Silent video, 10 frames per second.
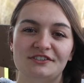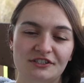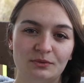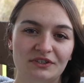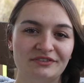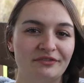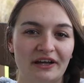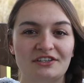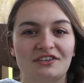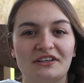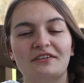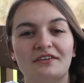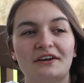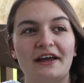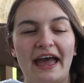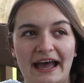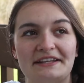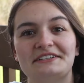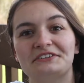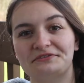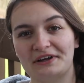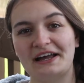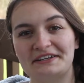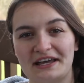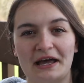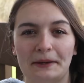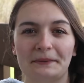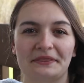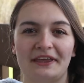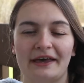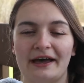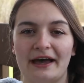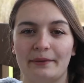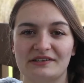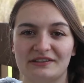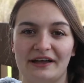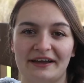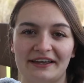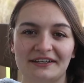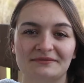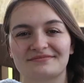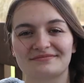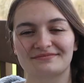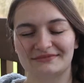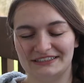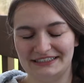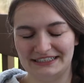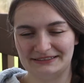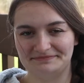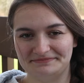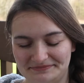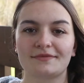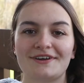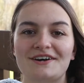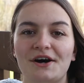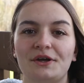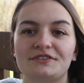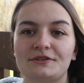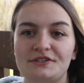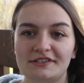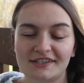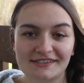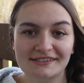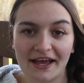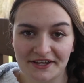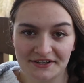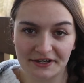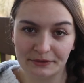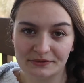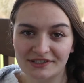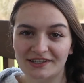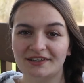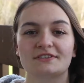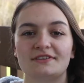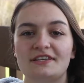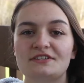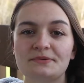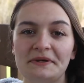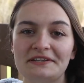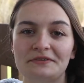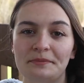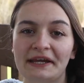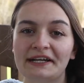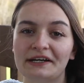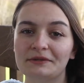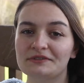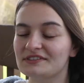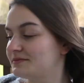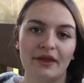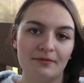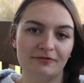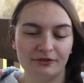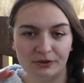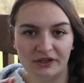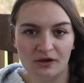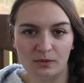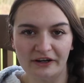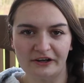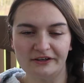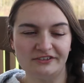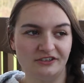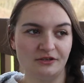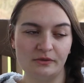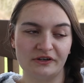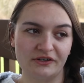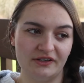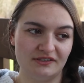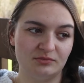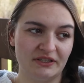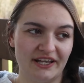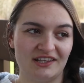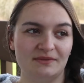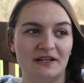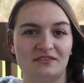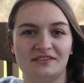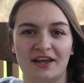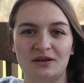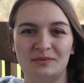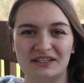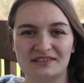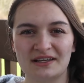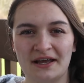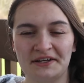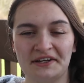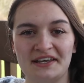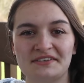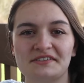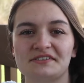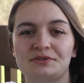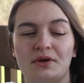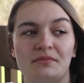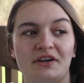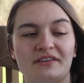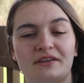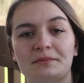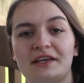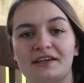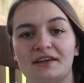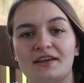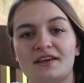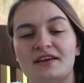she would have eventually had to find out that I was lying. Yeah. Also, just a side note, these are my tomatoes. I'm fully aware it's too early to plant them outside, but it's kind of nice, so I'm letting them get